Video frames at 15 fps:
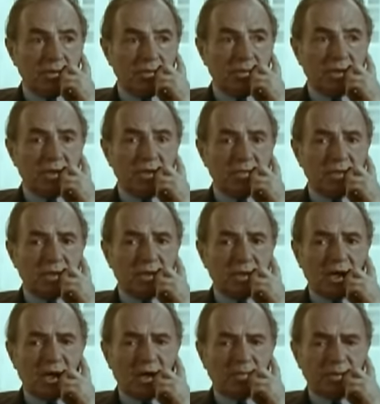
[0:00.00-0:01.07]
But he was a
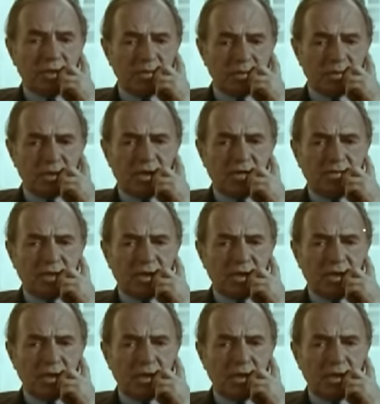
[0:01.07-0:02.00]
lamb, he was lovely.